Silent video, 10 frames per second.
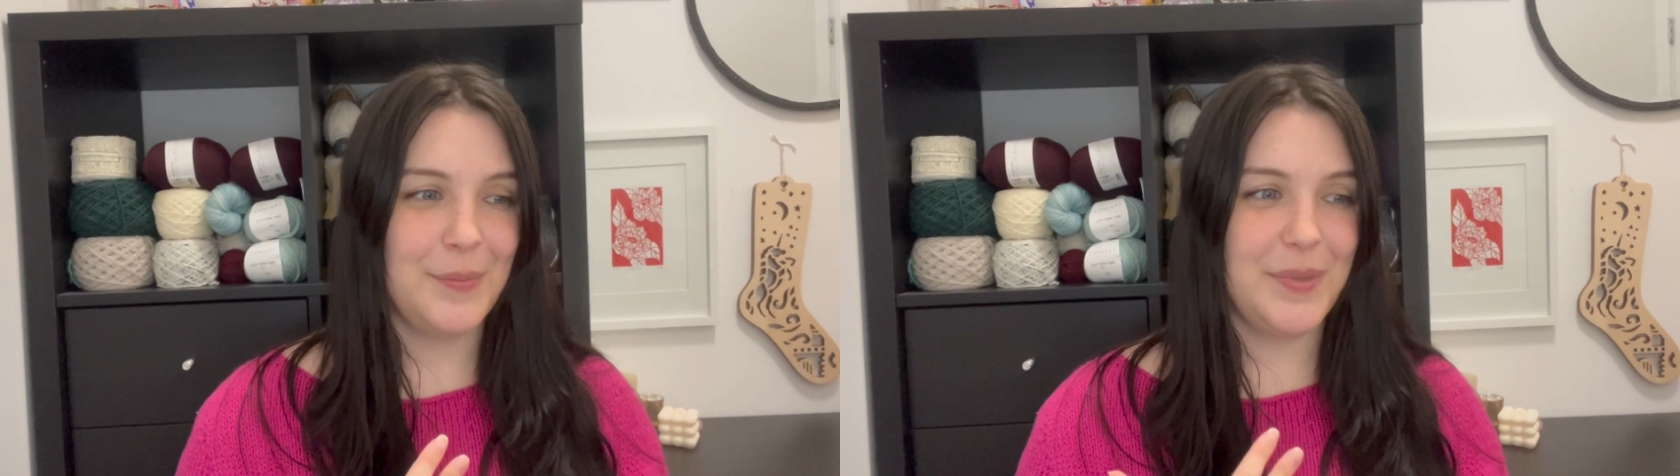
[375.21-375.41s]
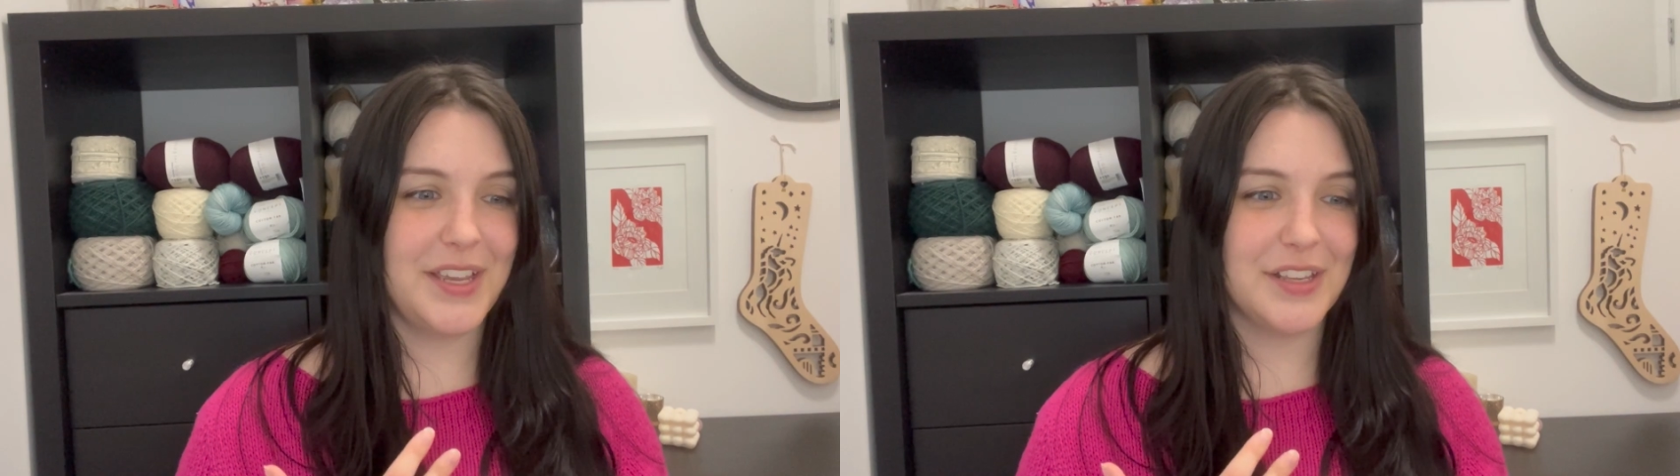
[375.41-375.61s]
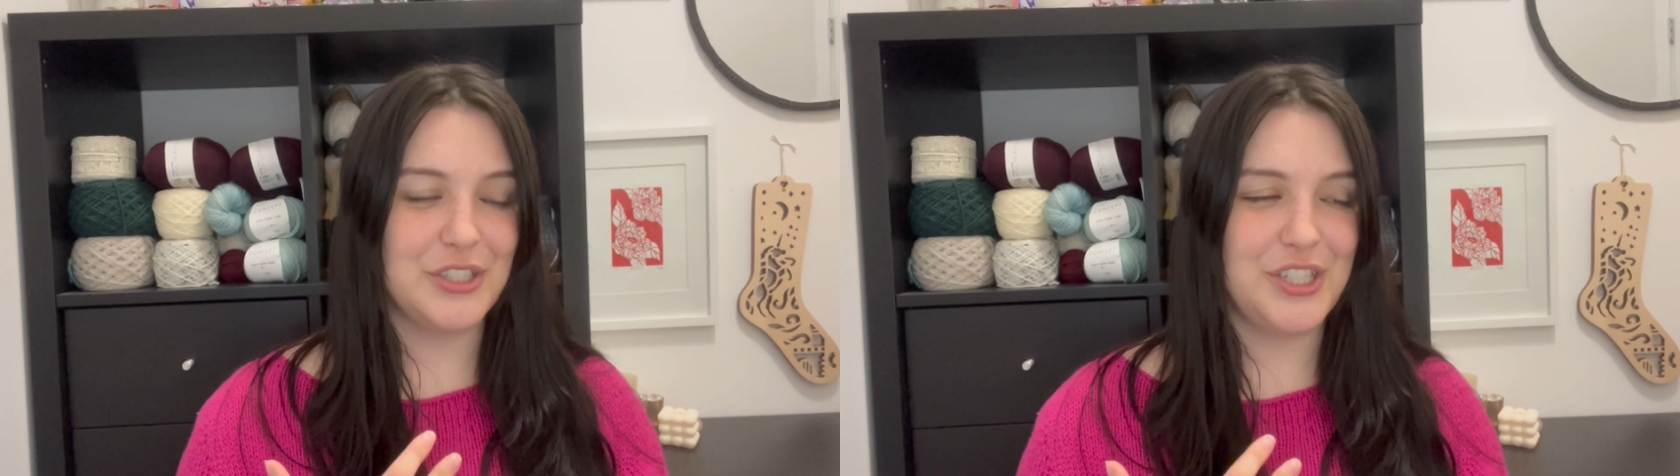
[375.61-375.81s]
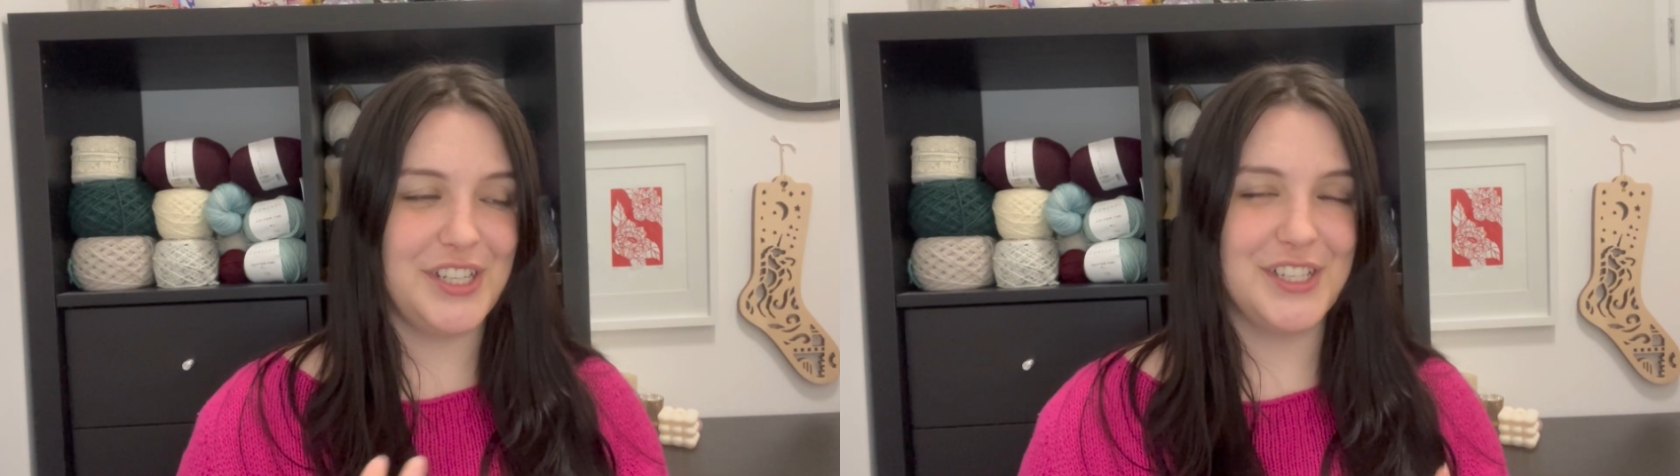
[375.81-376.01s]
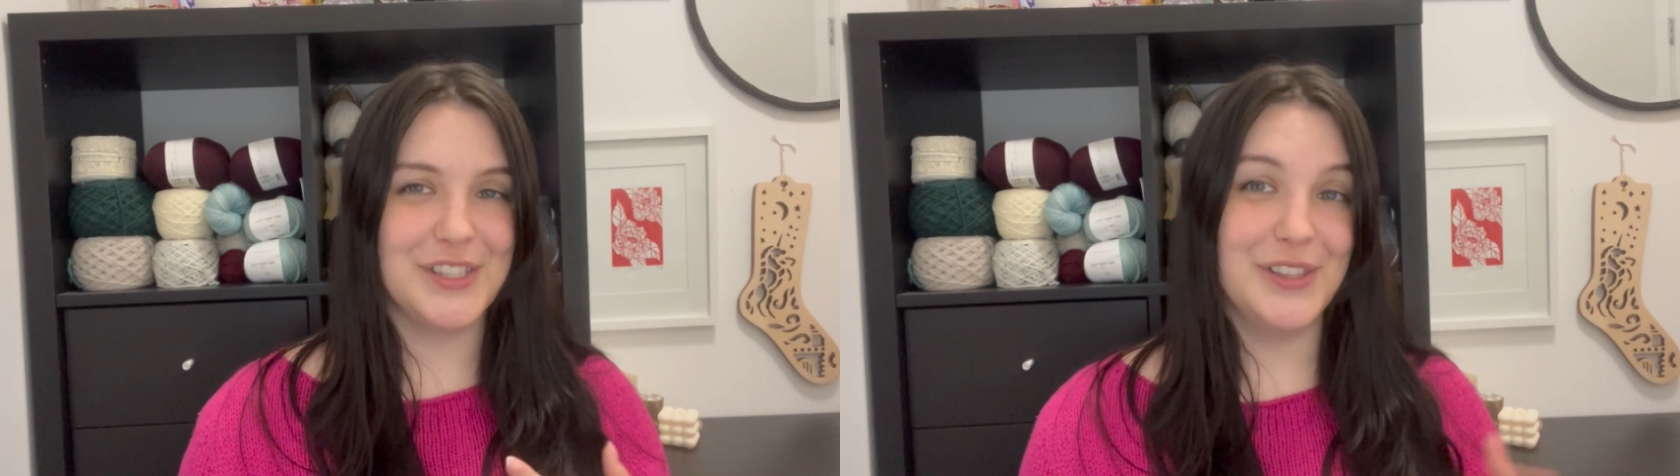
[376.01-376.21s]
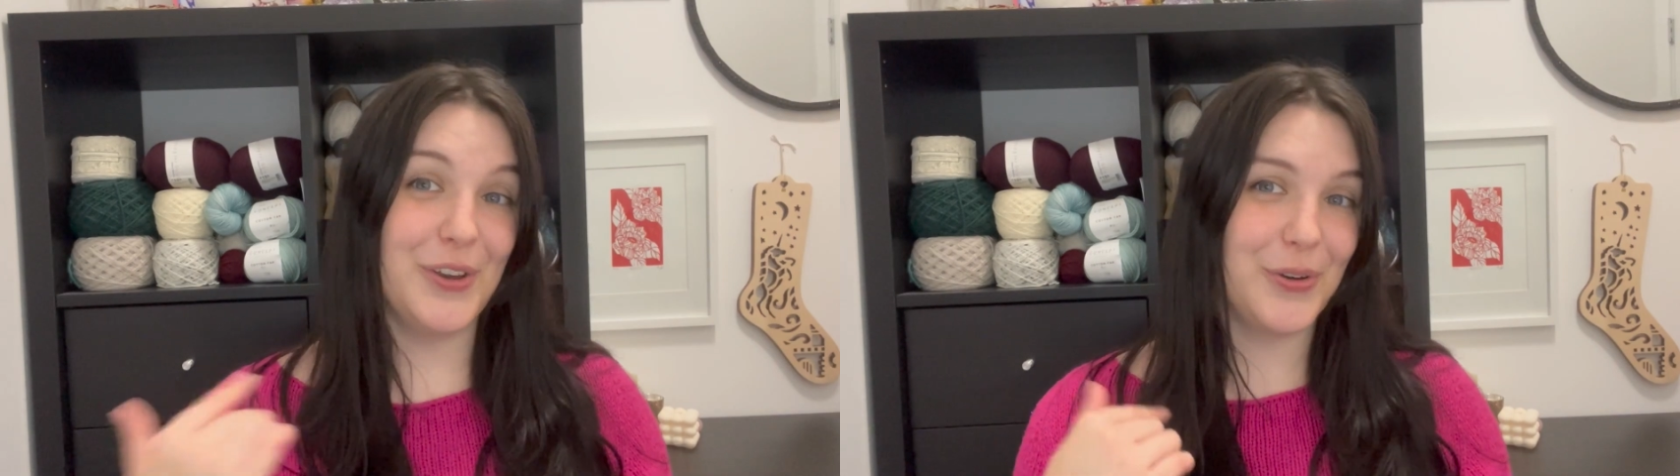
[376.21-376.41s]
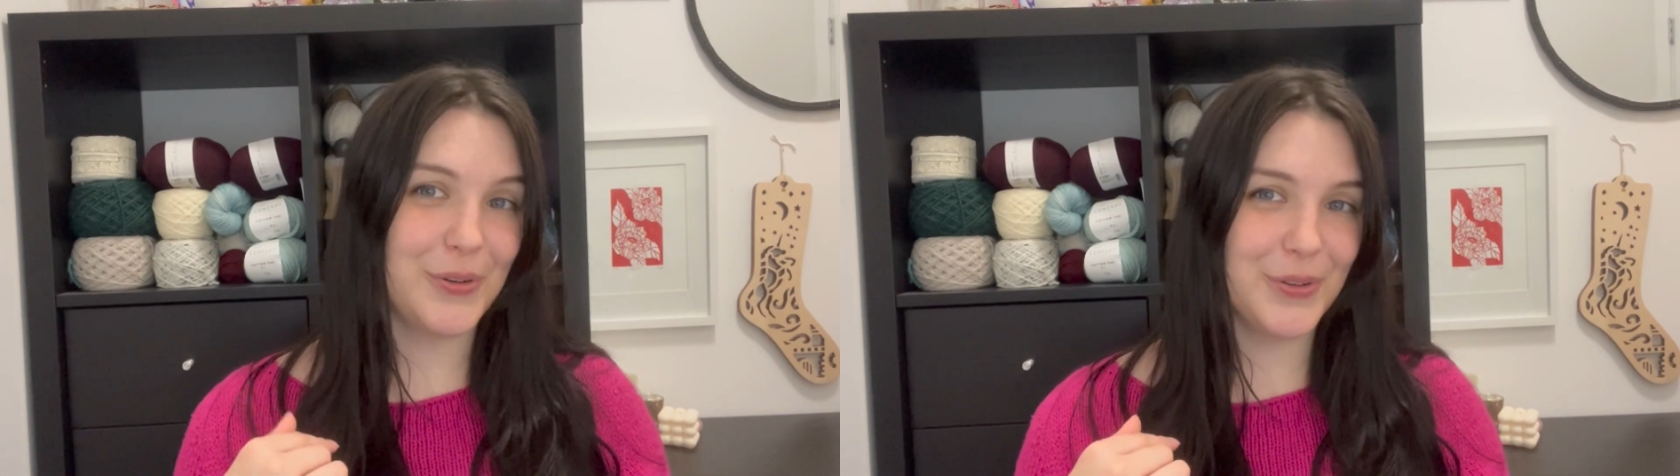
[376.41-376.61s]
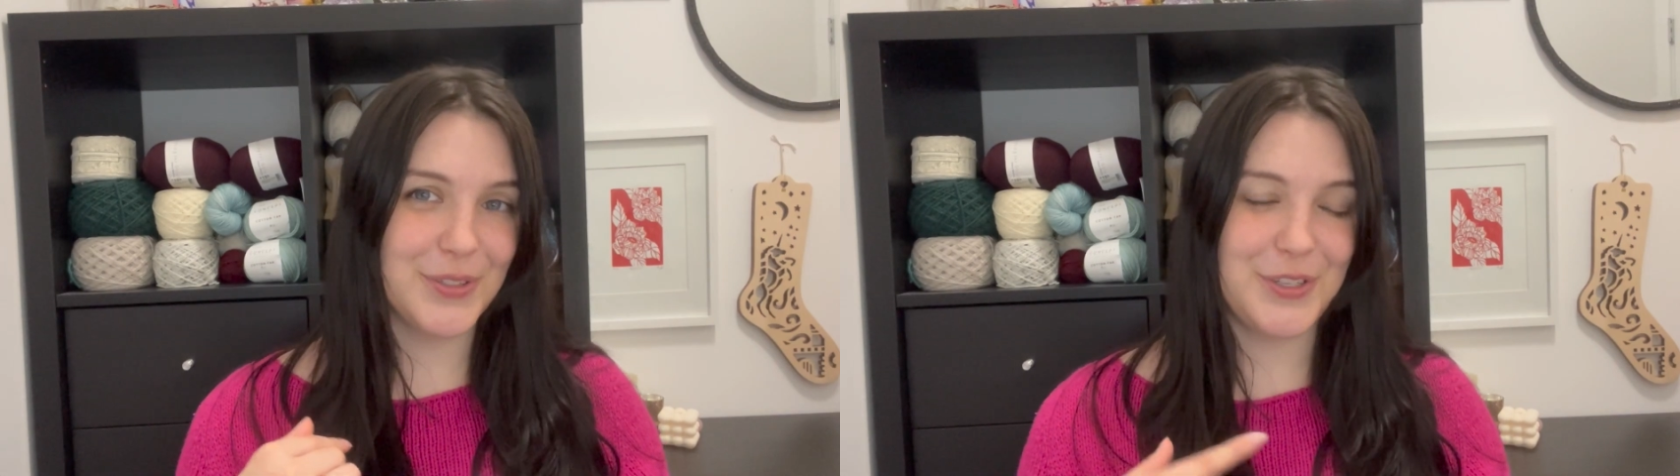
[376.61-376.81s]
because she is
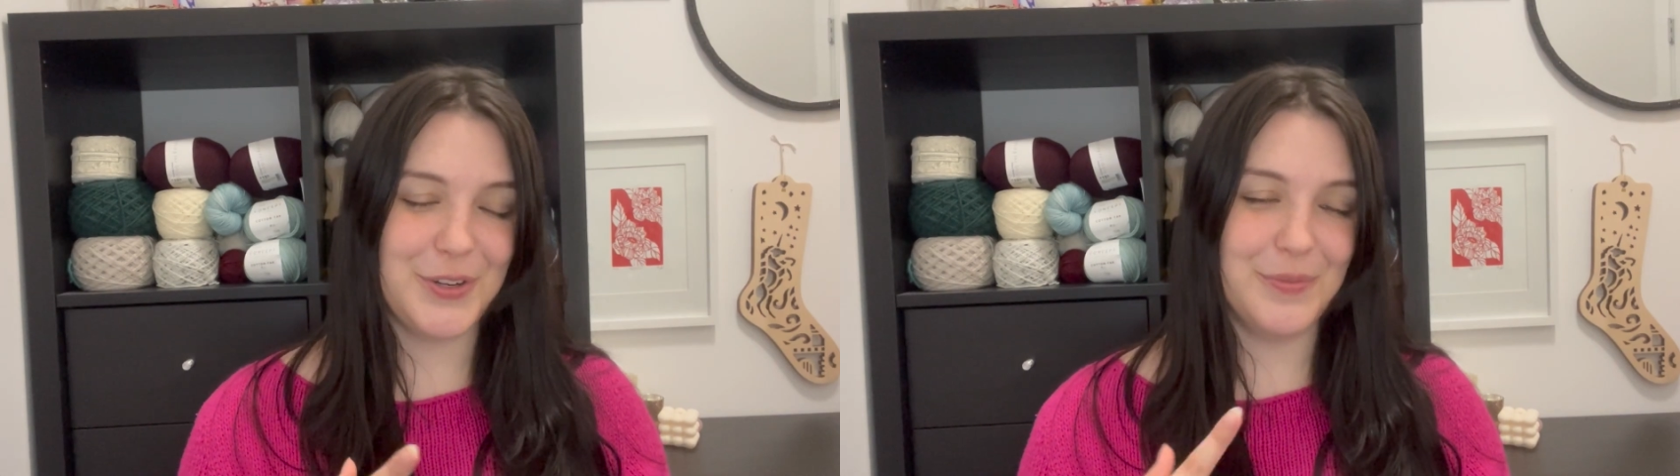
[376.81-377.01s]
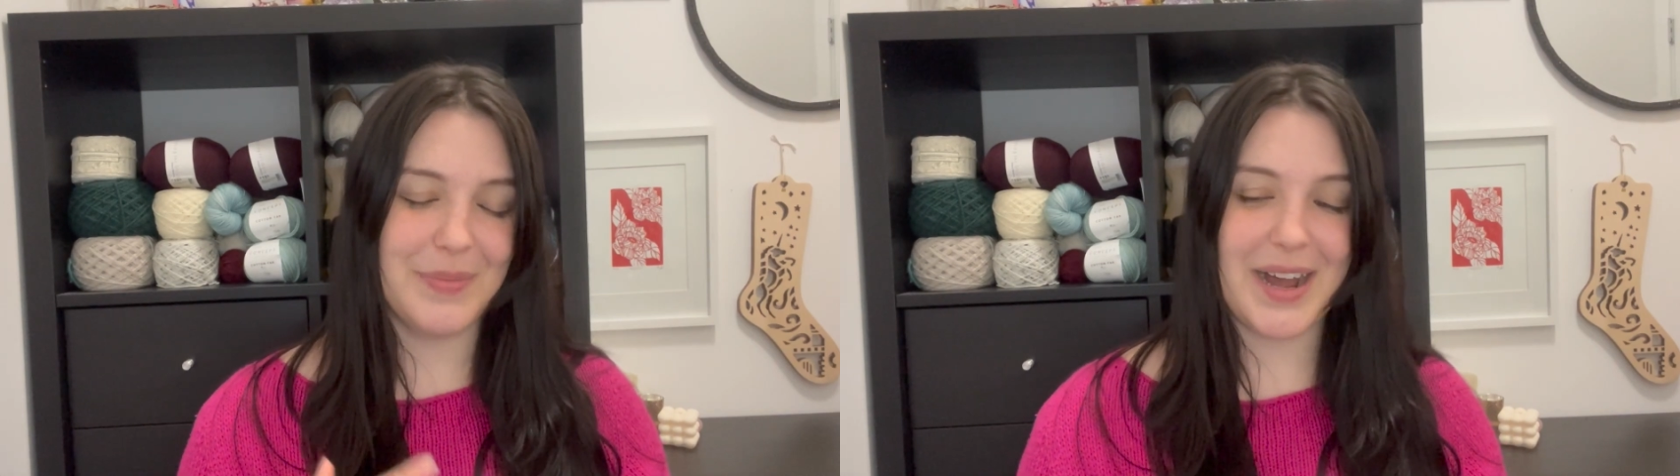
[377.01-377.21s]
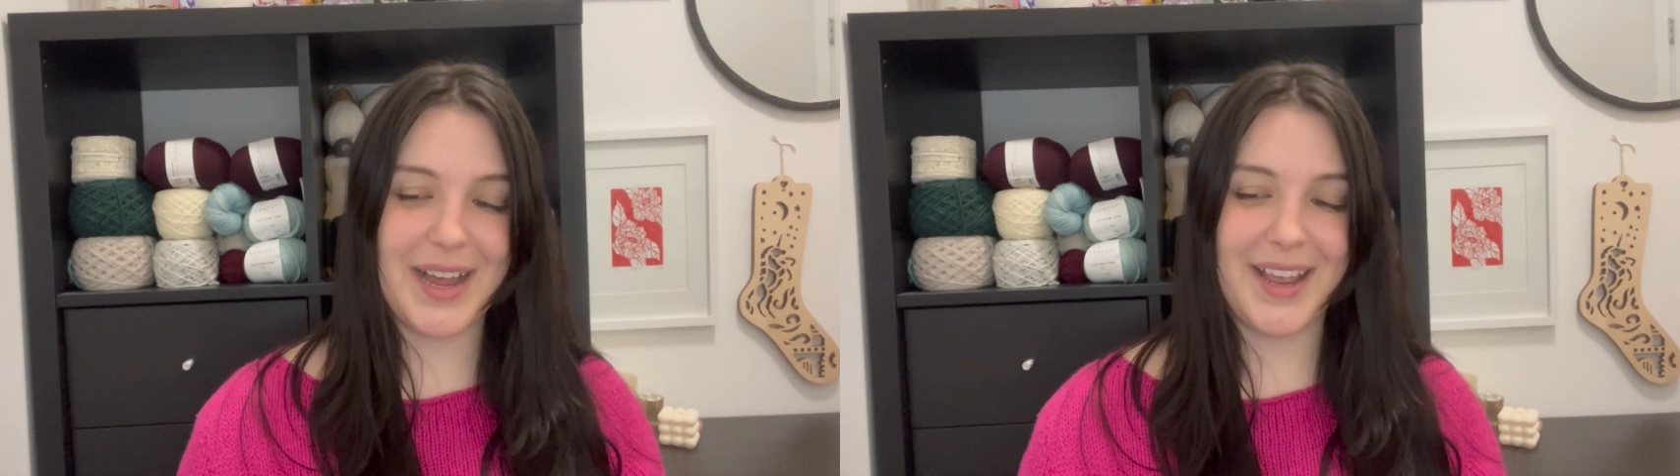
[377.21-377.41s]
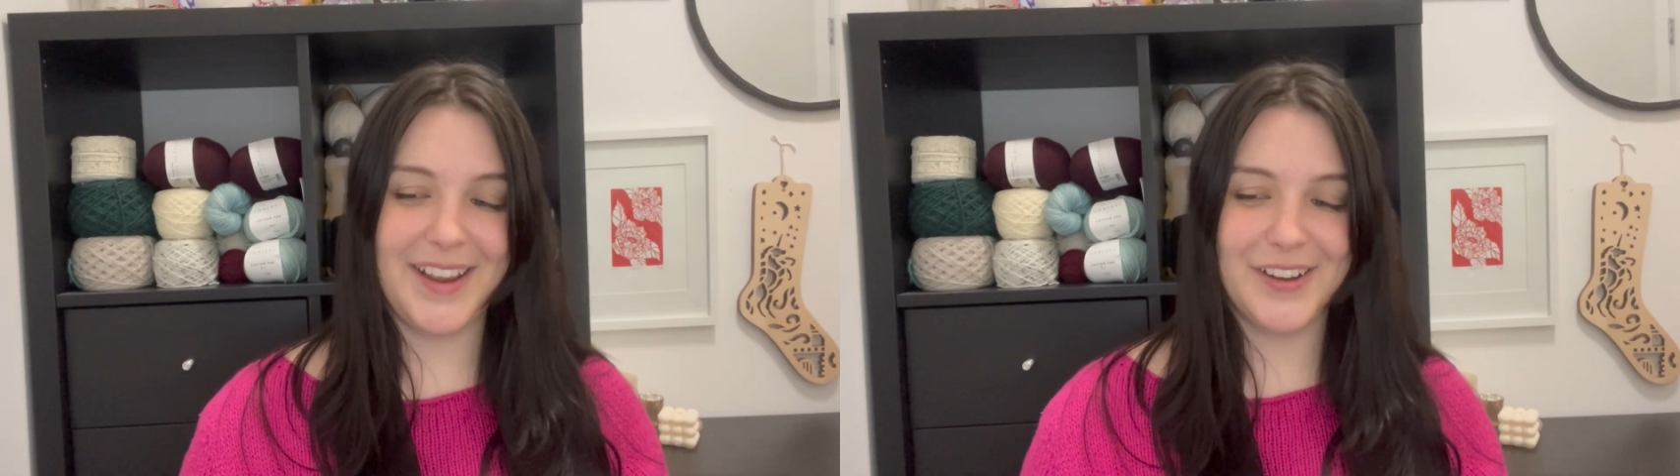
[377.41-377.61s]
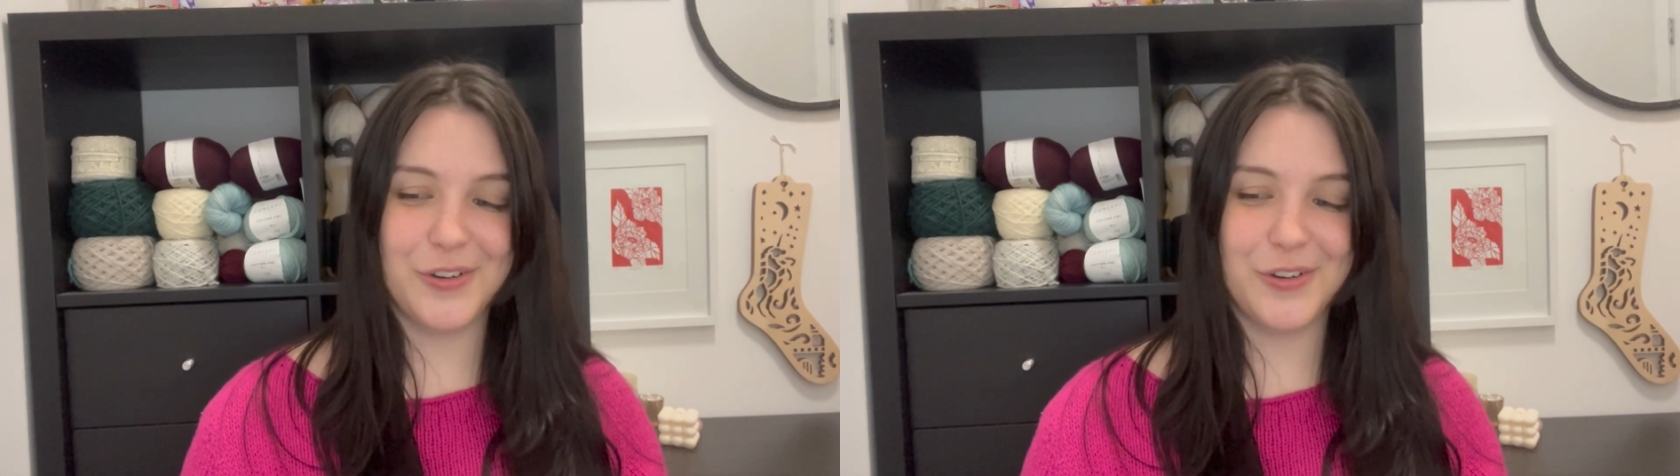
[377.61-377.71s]
local to my